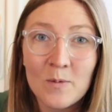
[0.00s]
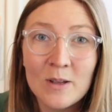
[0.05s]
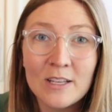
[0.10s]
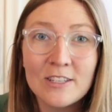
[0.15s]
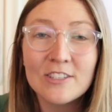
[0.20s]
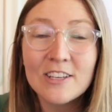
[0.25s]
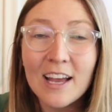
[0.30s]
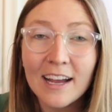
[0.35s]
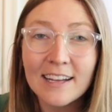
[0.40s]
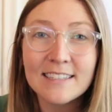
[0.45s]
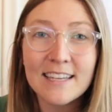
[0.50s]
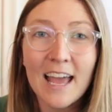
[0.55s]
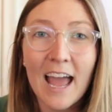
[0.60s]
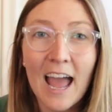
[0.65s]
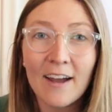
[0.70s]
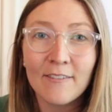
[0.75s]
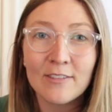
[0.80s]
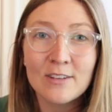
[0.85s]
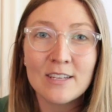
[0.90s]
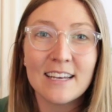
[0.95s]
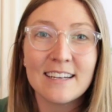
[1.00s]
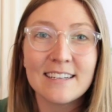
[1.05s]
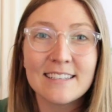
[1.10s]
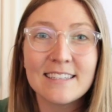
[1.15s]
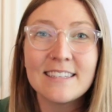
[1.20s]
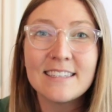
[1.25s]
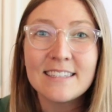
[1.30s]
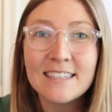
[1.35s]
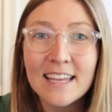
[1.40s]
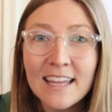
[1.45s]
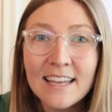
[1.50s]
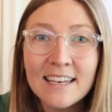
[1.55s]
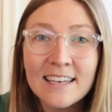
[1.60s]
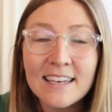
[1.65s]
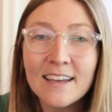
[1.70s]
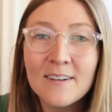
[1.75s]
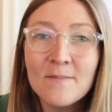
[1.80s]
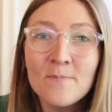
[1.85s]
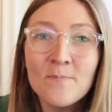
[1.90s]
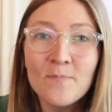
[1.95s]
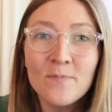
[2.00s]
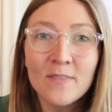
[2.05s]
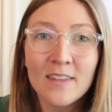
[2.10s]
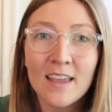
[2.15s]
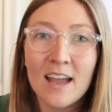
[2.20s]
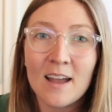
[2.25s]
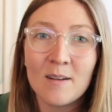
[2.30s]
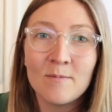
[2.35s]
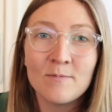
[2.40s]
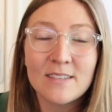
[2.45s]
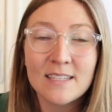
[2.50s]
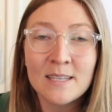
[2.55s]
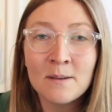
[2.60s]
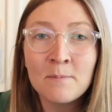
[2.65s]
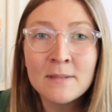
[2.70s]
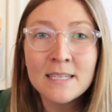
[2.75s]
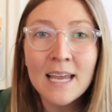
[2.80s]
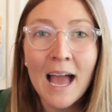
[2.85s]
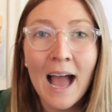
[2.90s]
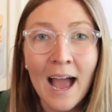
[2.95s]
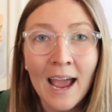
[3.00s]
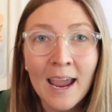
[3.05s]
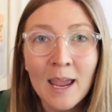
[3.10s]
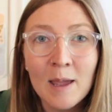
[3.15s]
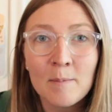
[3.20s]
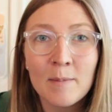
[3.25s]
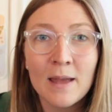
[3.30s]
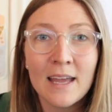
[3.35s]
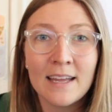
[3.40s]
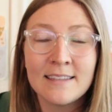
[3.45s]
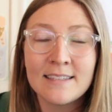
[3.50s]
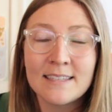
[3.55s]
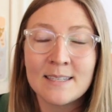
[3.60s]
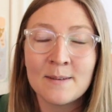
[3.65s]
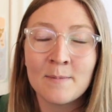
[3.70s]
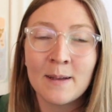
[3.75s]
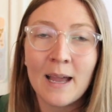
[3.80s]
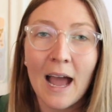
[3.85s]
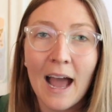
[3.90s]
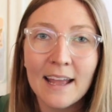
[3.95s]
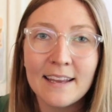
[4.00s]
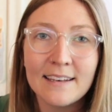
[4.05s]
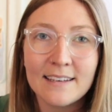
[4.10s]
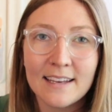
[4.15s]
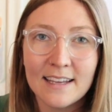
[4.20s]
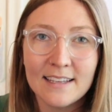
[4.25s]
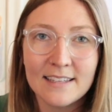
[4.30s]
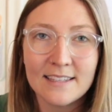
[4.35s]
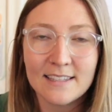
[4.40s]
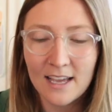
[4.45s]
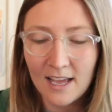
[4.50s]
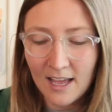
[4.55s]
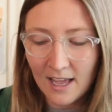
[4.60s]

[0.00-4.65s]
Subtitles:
We just have to extend some time and some kindness.